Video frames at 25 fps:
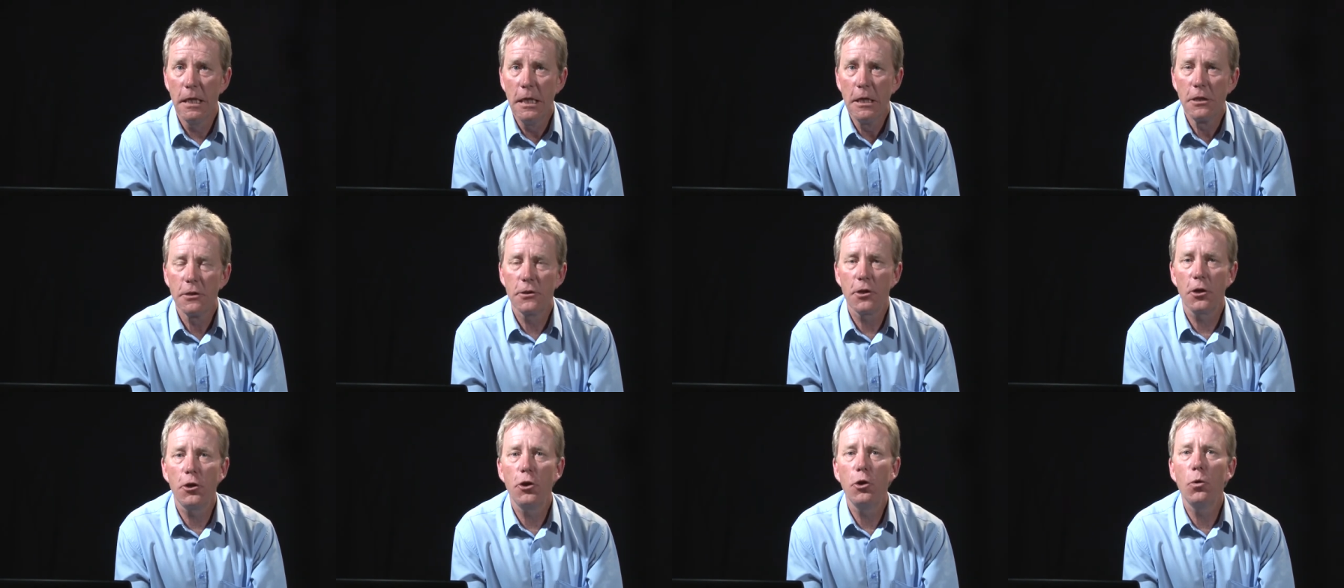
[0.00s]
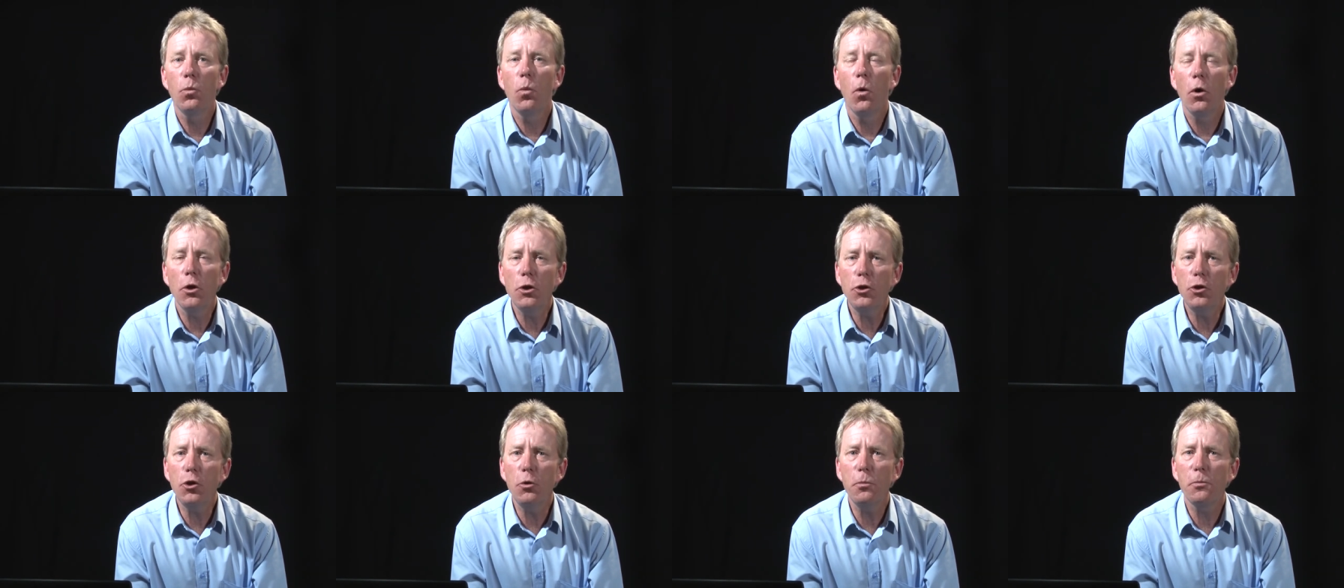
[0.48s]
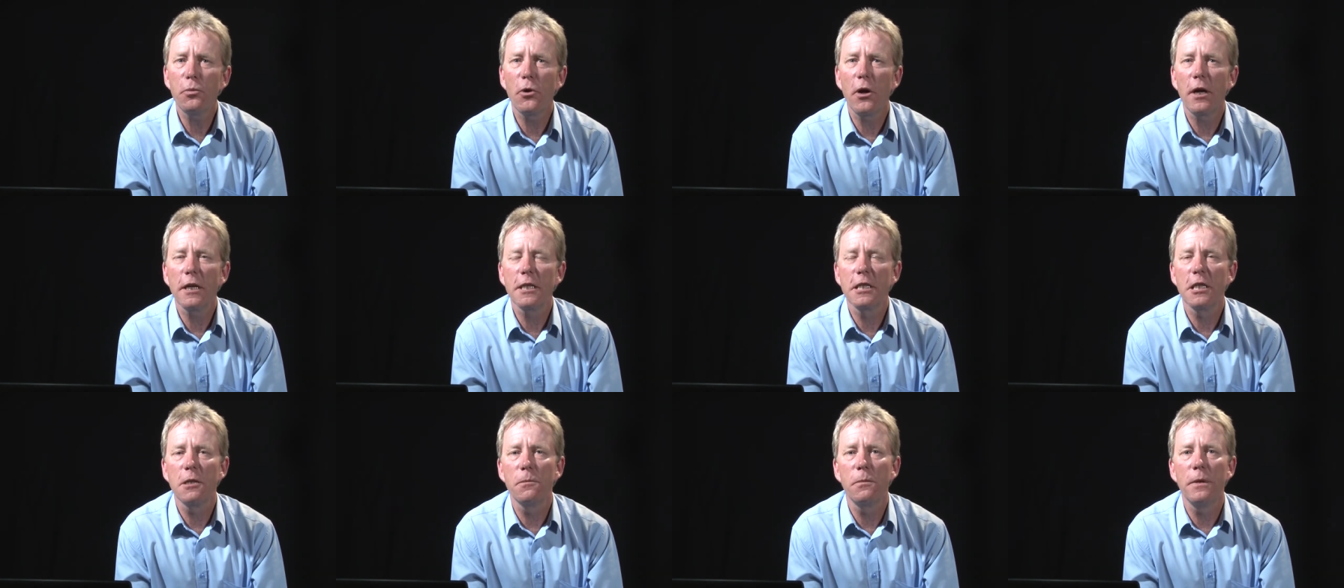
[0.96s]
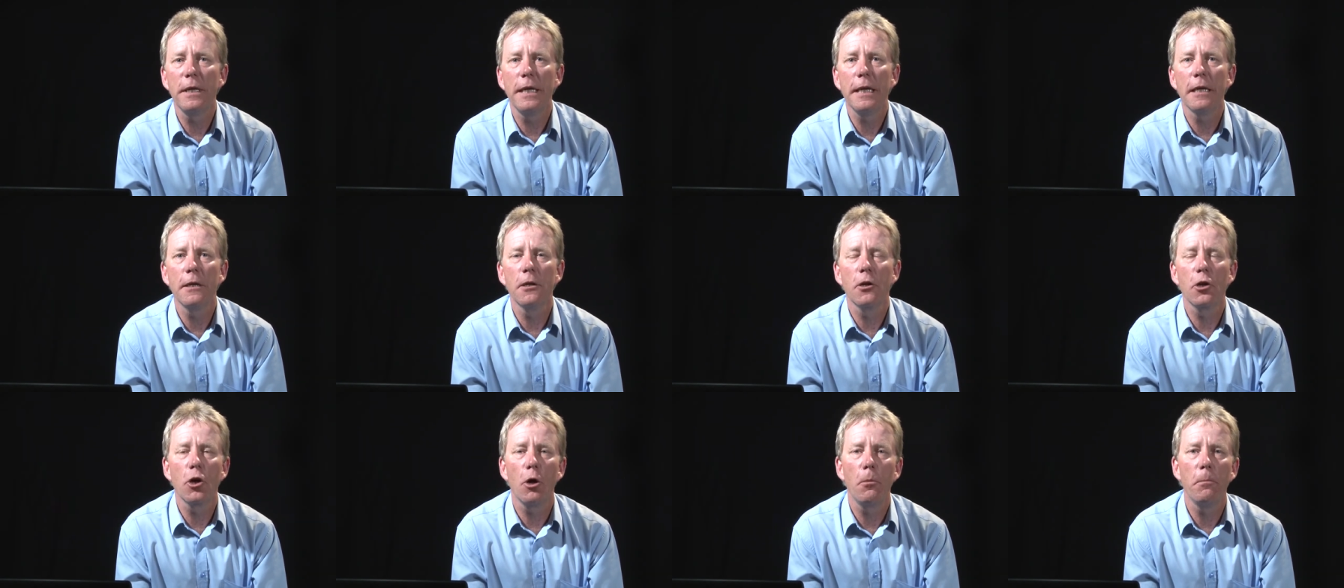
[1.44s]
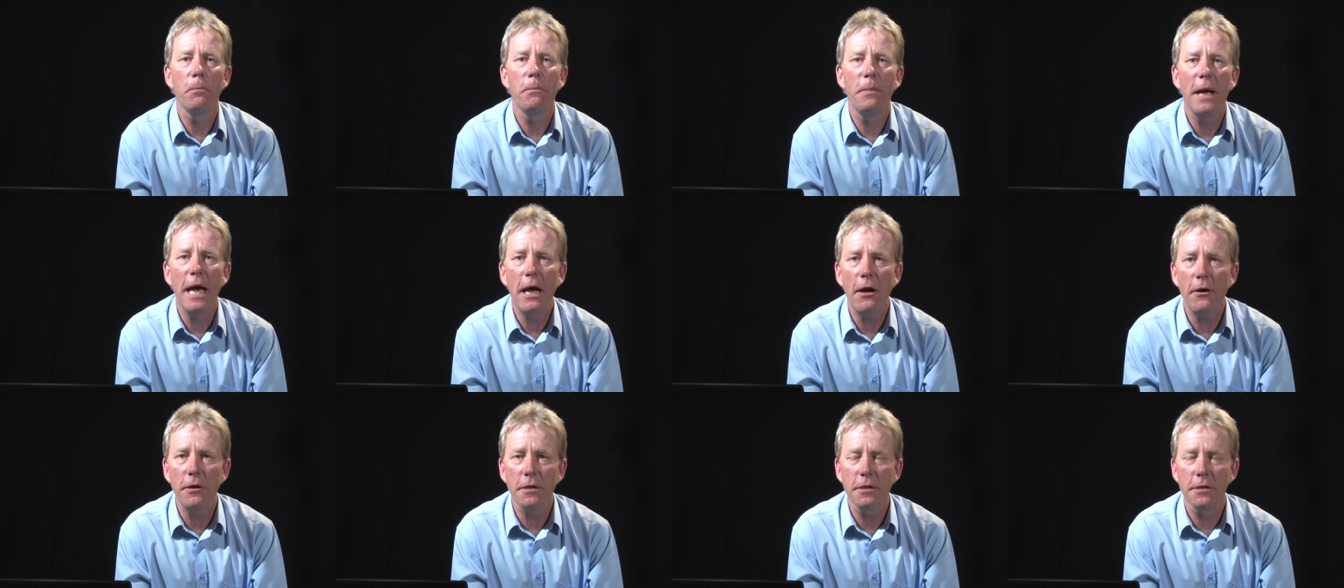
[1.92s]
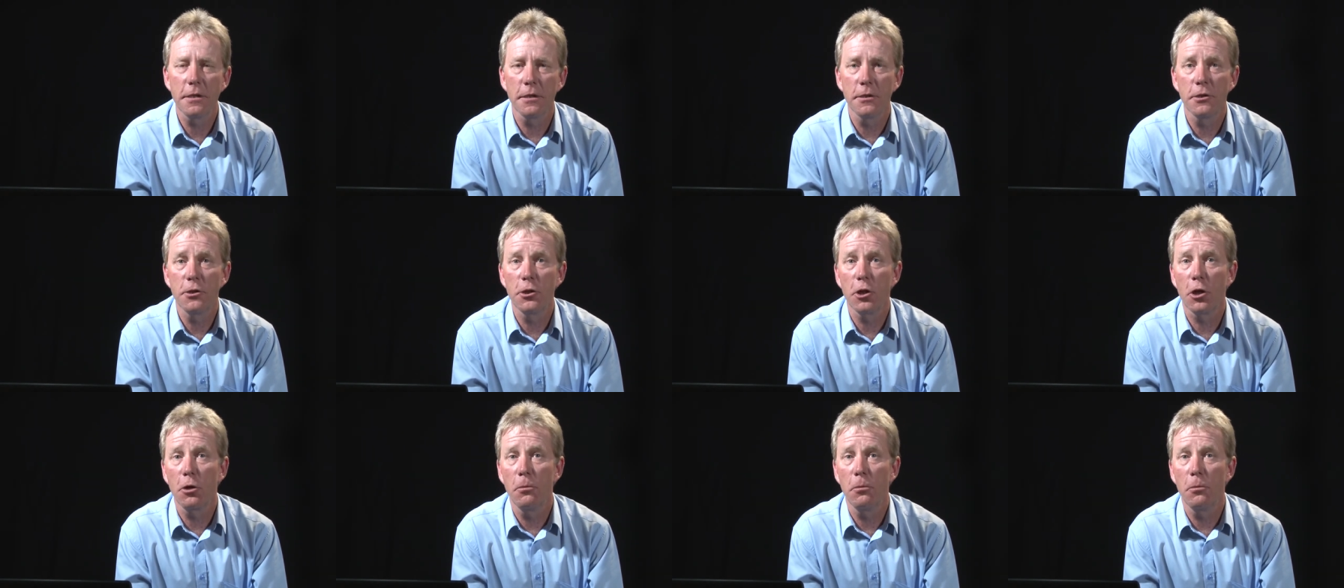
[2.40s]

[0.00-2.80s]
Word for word: So you want your price to be in comparison to